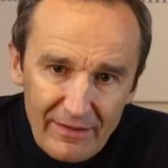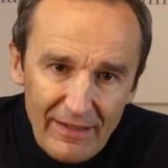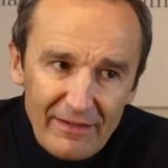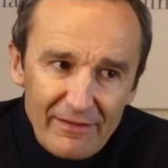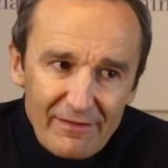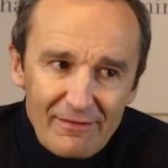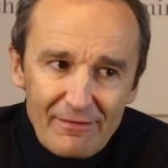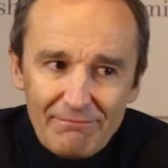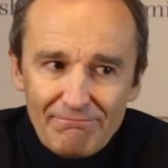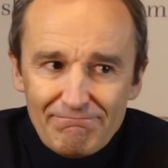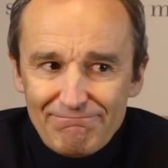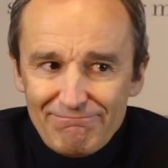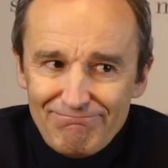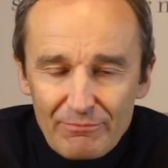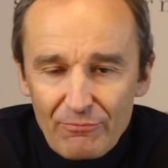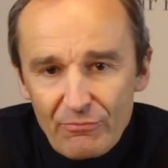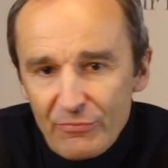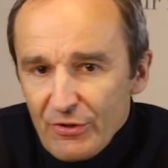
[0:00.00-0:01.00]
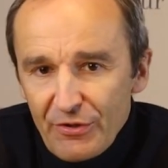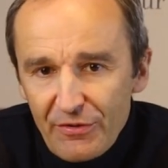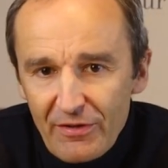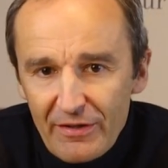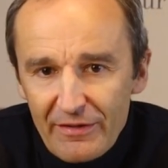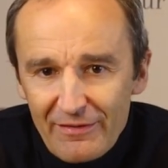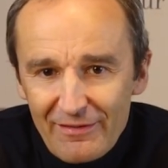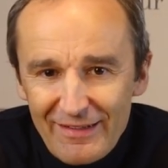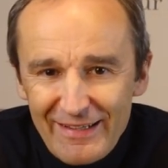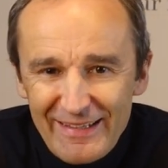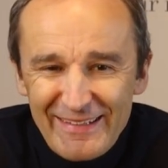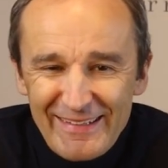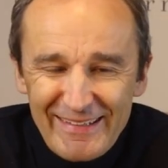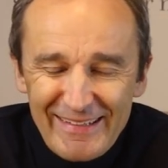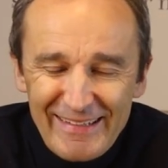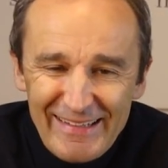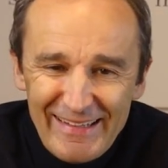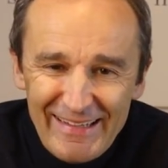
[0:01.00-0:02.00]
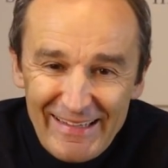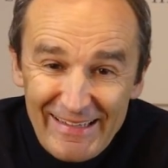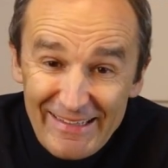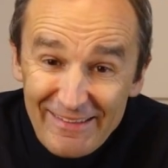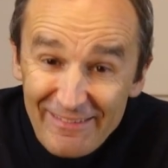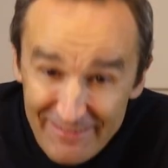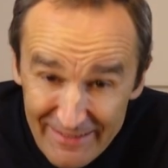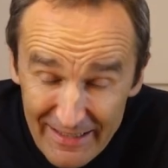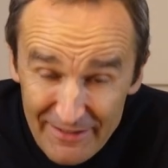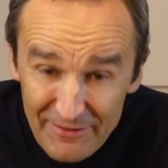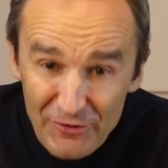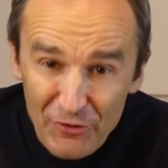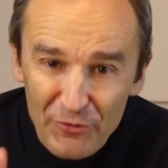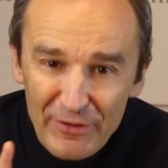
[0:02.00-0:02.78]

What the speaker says: That's useless. Instead,